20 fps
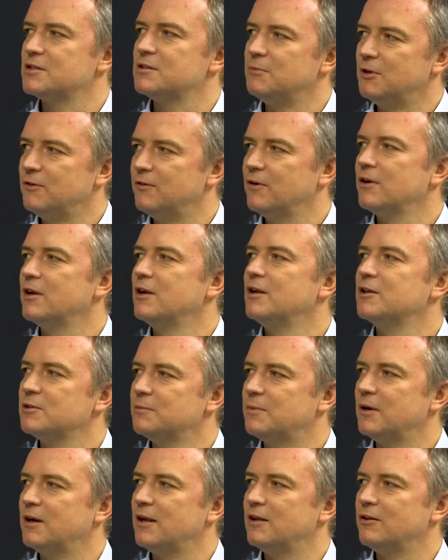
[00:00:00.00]
to move on a
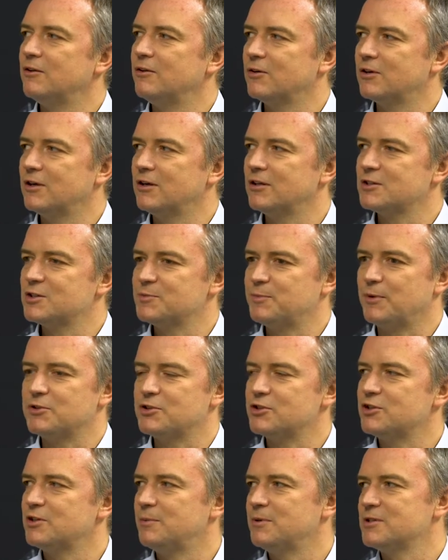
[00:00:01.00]
little bit and look at
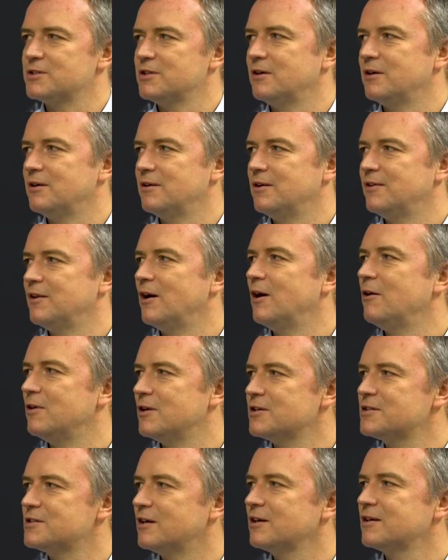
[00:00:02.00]
sponsorship as in the
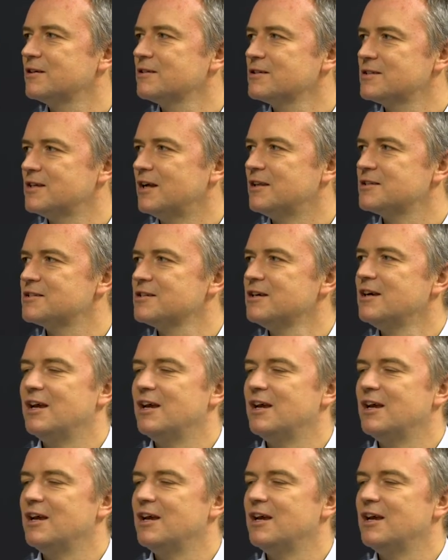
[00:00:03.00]
holistic sense.